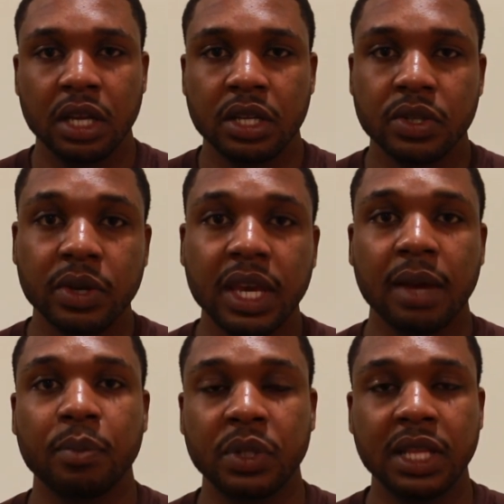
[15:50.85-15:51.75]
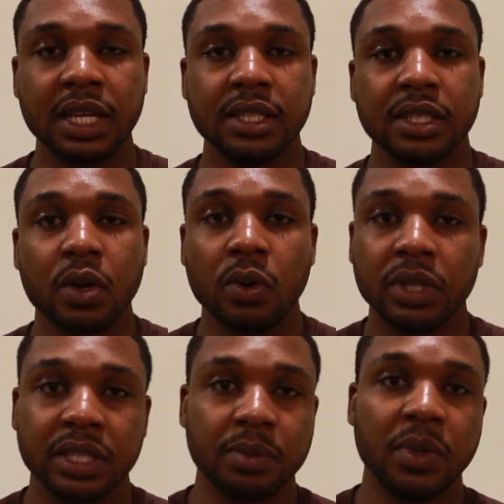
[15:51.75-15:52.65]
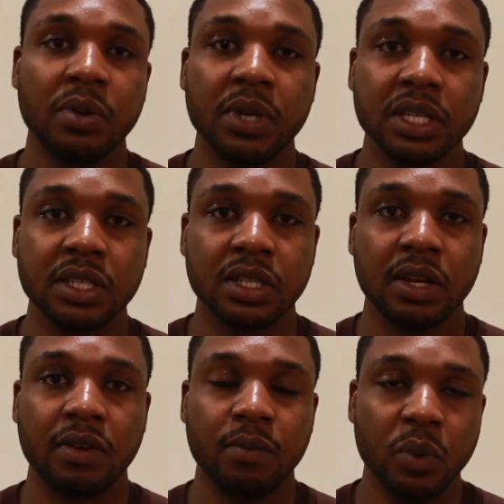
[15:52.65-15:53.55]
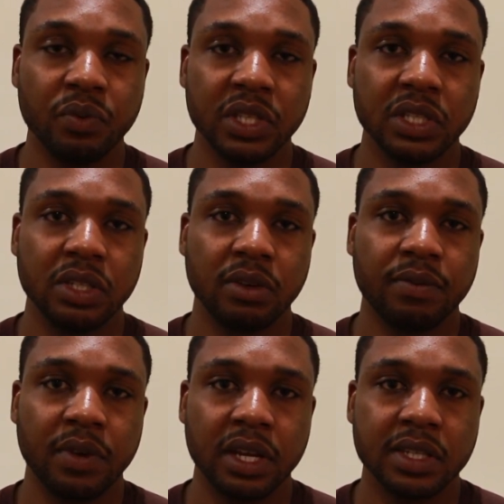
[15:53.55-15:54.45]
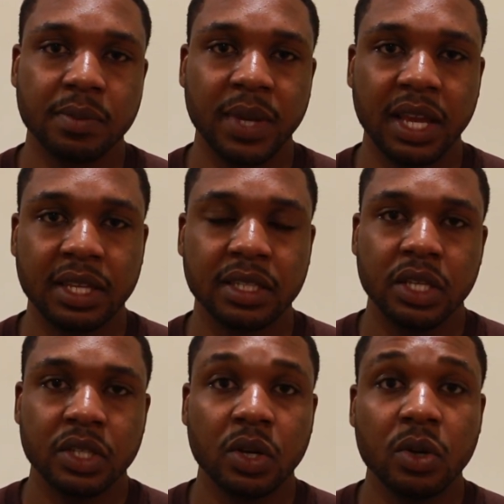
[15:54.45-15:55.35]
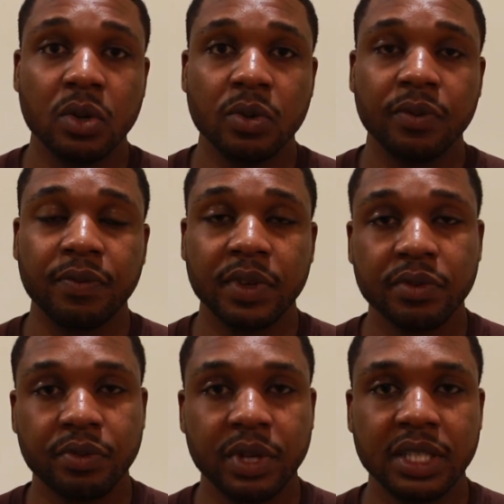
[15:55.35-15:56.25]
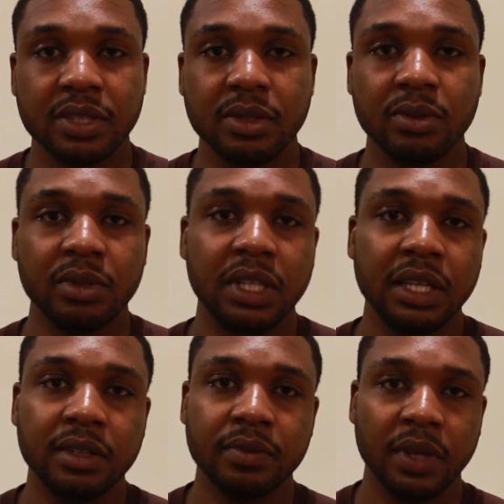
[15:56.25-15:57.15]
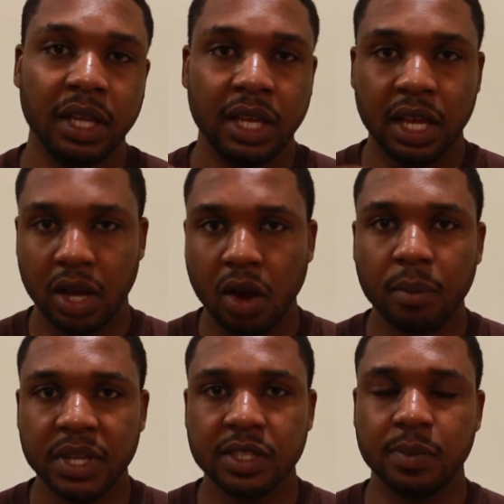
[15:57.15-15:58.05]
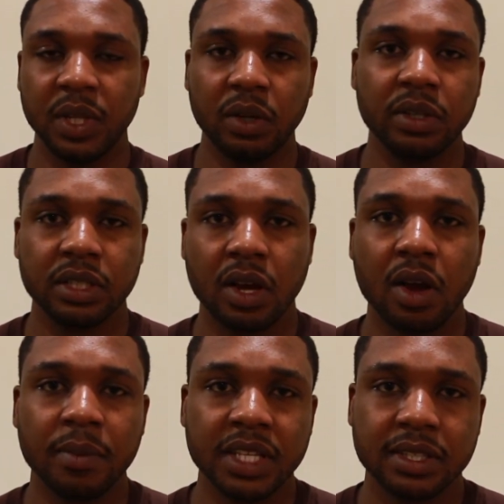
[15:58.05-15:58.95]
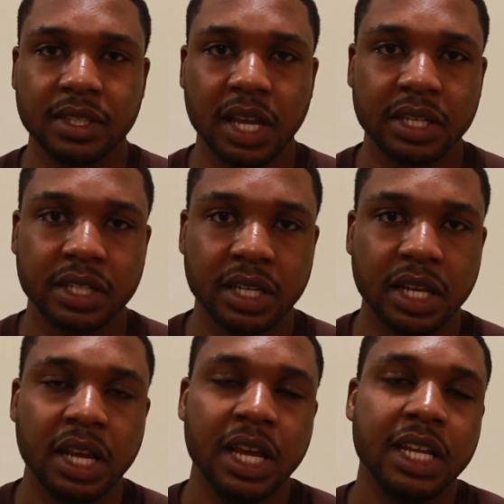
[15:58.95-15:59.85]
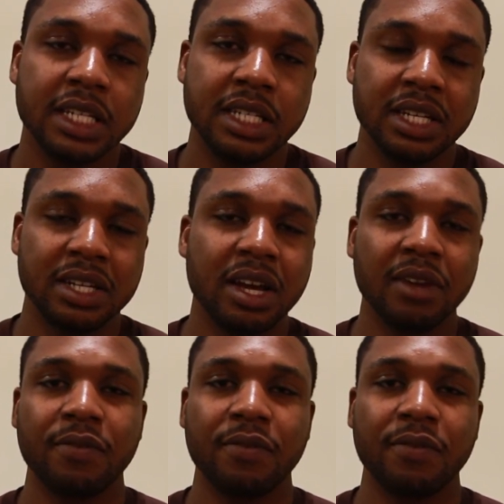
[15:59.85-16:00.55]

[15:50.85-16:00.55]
So yeah, that is the whole experience of moving to your first base. So feel free to leave a comment below in the comment section. Do not